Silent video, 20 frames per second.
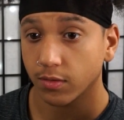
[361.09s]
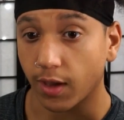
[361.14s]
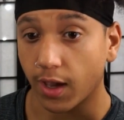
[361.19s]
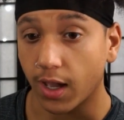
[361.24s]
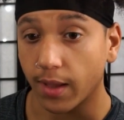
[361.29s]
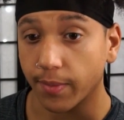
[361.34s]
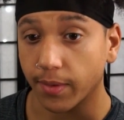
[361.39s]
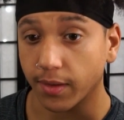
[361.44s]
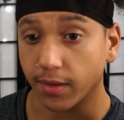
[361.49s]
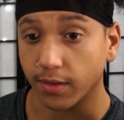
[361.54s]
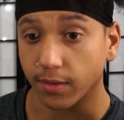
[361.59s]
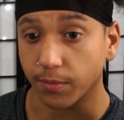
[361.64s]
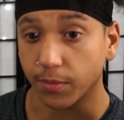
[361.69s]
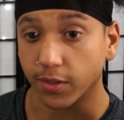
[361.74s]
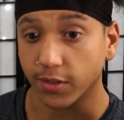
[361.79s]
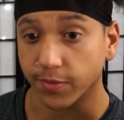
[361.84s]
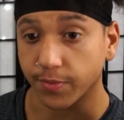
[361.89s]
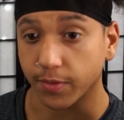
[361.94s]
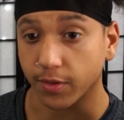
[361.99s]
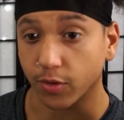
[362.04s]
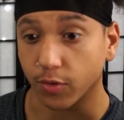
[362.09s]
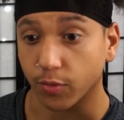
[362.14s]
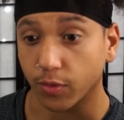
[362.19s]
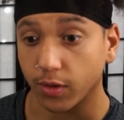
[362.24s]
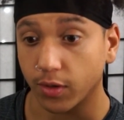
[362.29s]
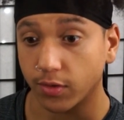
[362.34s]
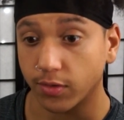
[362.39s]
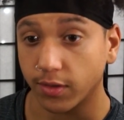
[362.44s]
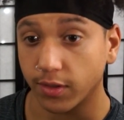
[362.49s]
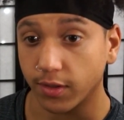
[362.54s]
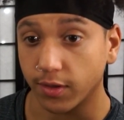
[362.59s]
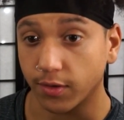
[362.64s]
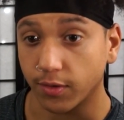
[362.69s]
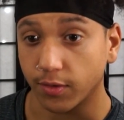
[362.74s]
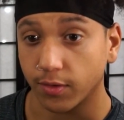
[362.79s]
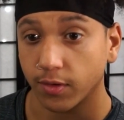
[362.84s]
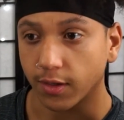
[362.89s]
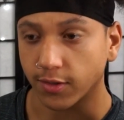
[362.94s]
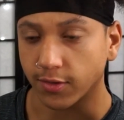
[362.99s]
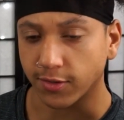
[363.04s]
Gabi must be the real
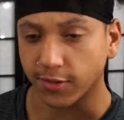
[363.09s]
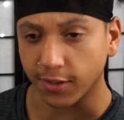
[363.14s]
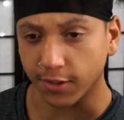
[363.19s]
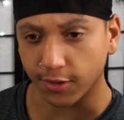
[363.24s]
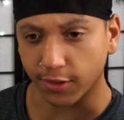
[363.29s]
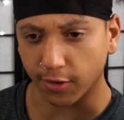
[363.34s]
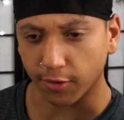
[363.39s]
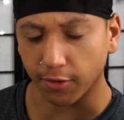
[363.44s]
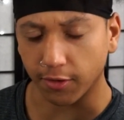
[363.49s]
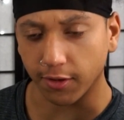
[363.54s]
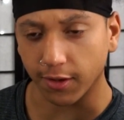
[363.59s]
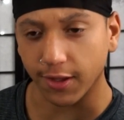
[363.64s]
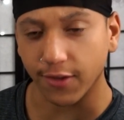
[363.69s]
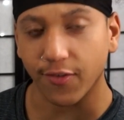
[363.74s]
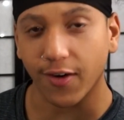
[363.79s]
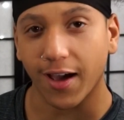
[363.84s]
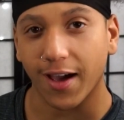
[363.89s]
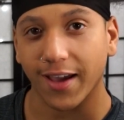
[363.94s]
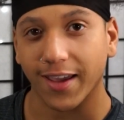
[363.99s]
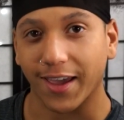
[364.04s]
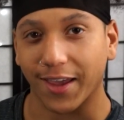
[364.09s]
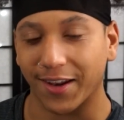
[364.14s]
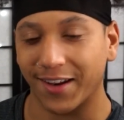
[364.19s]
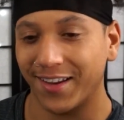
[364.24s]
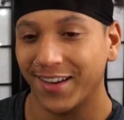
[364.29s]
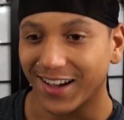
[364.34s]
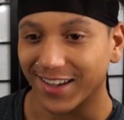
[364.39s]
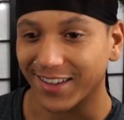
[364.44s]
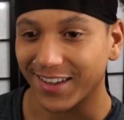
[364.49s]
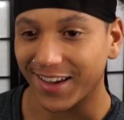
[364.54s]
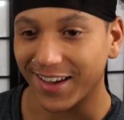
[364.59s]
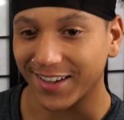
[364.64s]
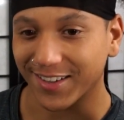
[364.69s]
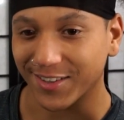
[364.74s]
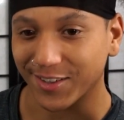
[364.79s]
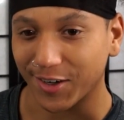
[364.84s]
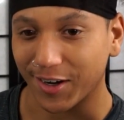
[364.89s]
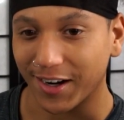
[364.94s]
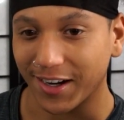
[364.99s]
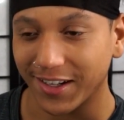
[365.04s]
deal. Is she their Levi? I, I
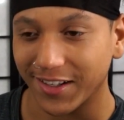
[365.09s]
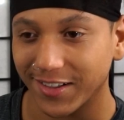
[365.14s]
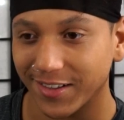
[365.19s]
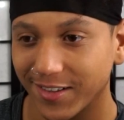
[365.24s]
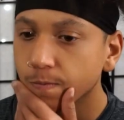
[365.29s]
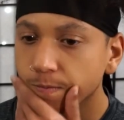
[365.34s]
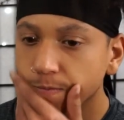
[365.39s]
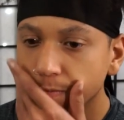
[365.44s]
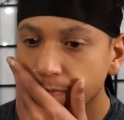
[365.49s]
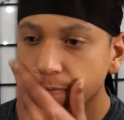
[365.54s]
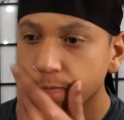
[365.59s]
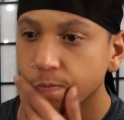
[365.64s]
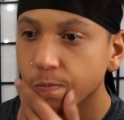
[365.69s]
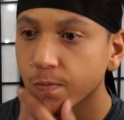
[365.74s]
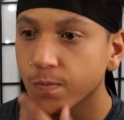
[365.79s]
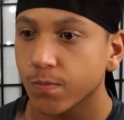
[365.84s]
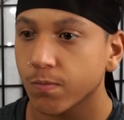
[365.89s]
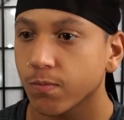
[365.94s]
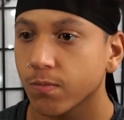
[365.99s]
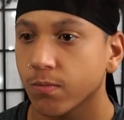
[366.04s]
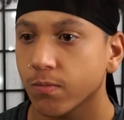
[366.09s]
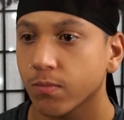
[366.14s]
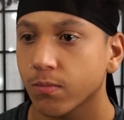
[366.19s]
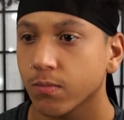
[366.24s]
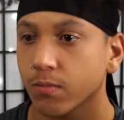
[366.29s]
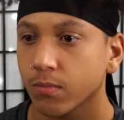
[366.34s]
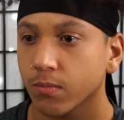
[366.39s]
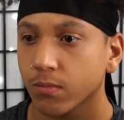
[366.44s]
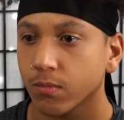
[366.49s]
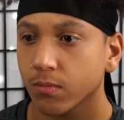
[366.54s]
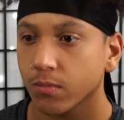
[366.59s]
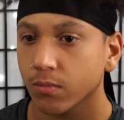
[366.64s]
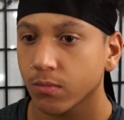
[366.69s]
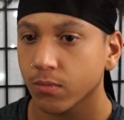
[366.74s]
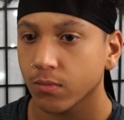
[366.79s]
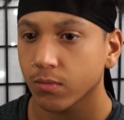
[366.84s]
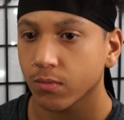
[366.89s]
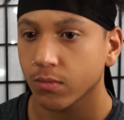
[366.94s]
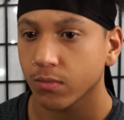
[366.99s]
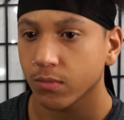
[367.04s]
guess, right? And if you fail?
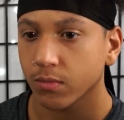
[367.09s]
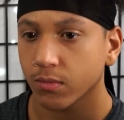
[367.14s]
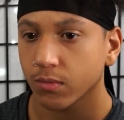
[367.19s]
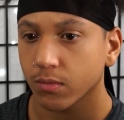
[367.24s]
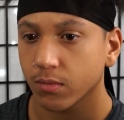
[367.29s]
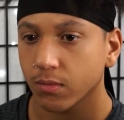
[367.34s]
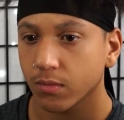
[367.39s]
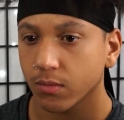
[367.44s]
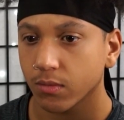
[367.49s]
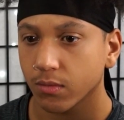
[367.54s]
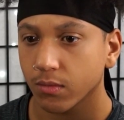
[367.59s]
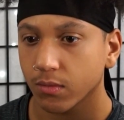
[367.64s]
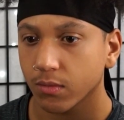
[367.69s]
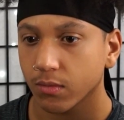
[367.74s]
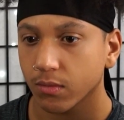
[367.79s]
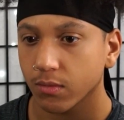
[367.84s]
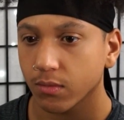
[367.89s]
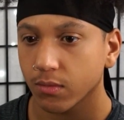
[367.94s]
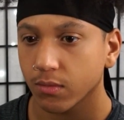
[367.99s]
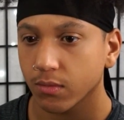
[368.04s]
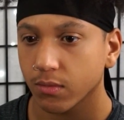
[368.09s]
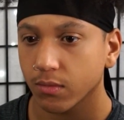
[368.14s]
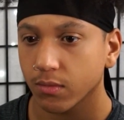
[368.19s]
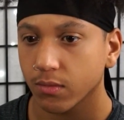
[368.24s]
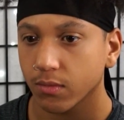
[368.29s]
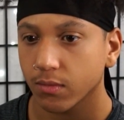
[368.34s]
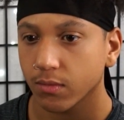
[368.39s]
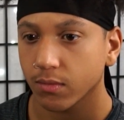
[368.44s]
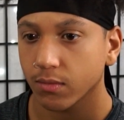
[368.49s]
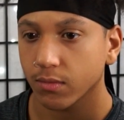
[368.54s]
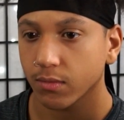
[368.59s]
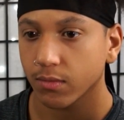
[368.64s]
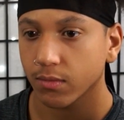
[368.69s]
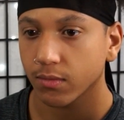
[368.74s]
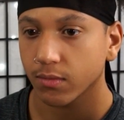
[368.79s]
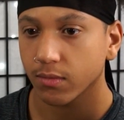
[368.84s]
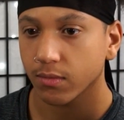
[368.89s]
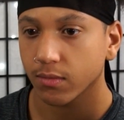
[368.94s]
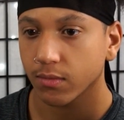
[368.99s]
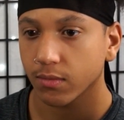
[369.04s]
Then you'll lose your most promising
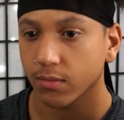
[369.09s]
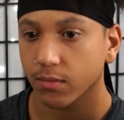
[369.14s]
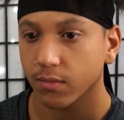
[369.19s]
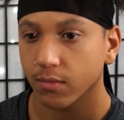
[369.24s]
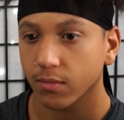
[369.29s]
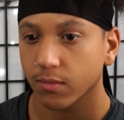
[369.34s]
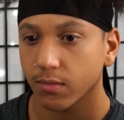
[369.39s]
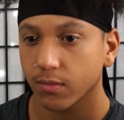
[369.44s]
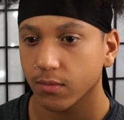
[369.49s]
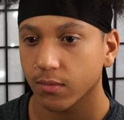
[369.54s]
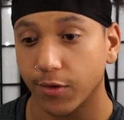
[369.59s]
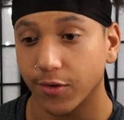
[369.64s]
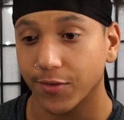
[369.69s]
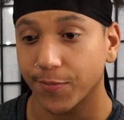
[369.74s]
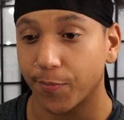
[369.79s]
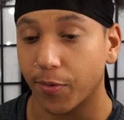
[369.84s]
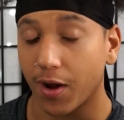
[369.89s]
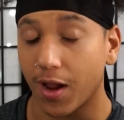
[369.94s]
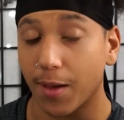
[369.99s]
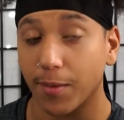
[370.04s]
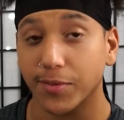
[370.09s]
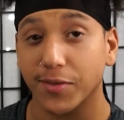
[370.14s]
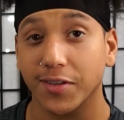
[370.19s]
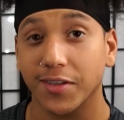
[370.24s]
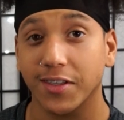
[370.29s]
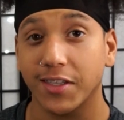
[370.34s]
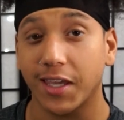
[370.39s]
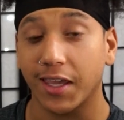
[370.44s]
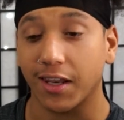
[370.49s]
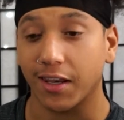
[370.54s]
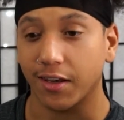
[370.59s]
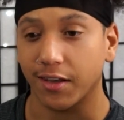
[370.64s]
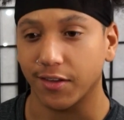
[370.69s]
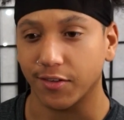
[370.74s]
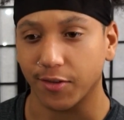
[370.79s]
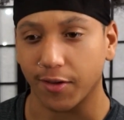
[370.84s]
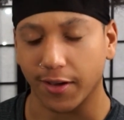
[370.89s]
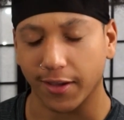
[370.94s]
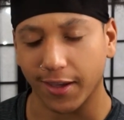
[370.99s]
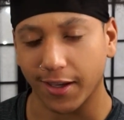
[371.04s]
candidate. Most promising candidate.
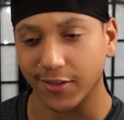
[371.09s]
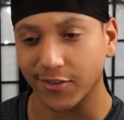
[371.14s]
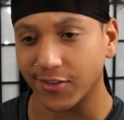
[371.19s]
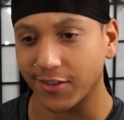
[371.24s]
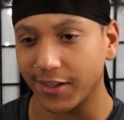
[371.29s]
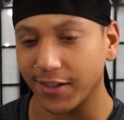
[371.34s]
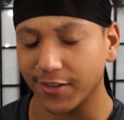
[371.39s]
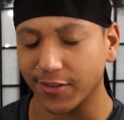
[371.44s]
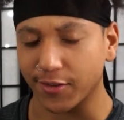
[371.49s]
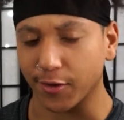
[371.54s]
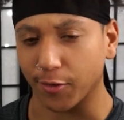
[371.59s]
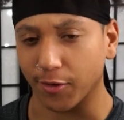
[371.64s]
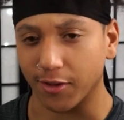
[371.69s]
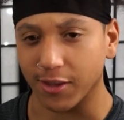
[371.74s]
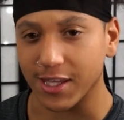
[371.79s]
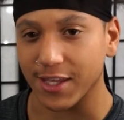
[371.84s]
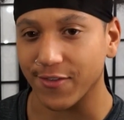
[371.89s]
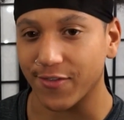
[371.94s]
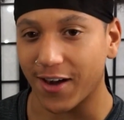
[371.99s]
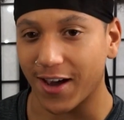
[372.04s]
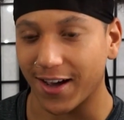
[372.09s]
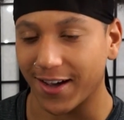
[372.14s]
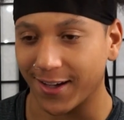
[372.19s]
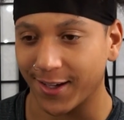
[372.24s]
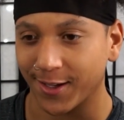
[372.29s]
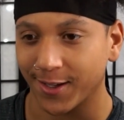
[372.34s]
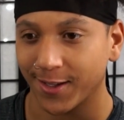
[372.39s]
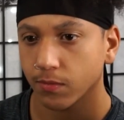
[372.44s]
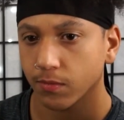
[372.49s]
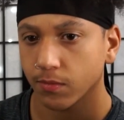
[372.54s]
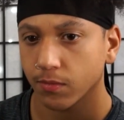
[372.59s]
So I guess she is their Levi.